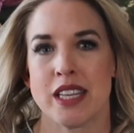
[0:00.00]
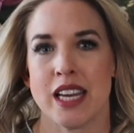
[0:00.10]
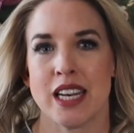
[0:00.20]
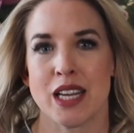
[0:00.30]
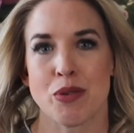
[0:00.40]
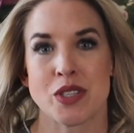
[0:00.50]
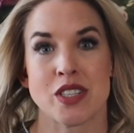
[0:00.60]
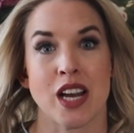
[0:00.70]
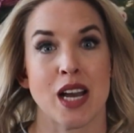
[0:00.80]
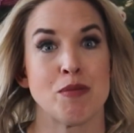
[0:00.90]
then it was
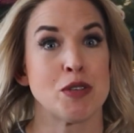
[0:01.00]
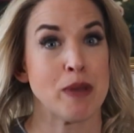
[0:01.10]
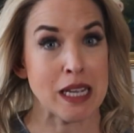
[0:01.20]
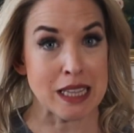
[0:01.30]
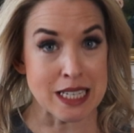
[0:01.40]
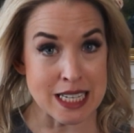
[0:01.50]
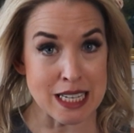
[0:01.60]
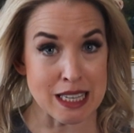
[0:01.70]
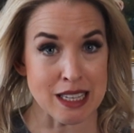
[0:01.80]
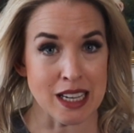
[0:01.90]
time to paint the
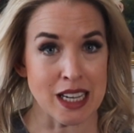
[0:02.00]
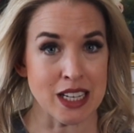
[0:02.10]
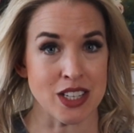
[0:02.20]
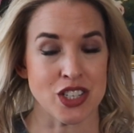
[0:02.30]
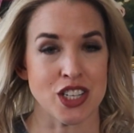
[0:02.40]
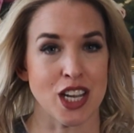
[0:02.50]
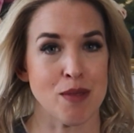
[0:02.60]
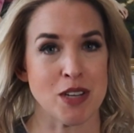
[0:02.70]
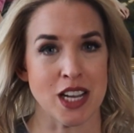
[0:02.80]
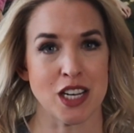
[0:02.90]
teeth, and she
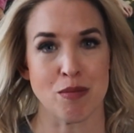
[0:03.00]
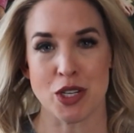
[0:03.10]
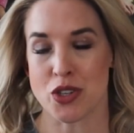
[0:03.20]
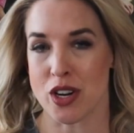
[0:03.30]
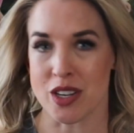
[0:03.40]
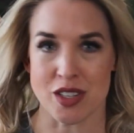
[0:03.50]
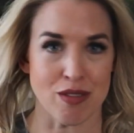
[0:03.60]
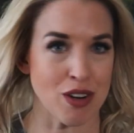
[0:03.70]
kept handing me drawings of